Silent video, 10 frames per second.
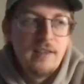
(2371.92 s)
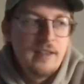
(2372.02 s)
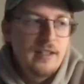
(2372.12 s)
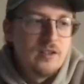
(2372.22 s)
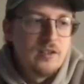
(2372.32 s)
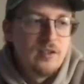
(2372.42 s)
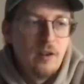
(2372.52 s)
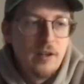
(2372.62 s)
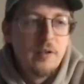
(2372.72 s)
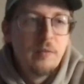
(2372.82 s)
I think it
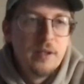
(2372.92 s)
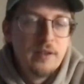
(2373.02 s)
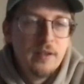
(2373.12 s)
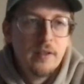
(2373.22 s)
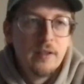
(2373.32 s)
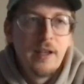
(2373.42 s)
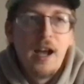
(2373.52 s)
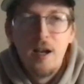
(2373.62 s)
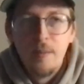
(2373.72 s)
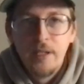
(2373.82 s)
started with the
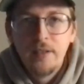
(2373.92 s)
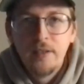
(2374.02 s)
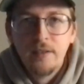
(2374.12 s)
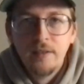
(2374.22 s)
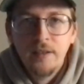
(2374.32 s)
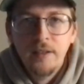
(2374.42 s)
comics.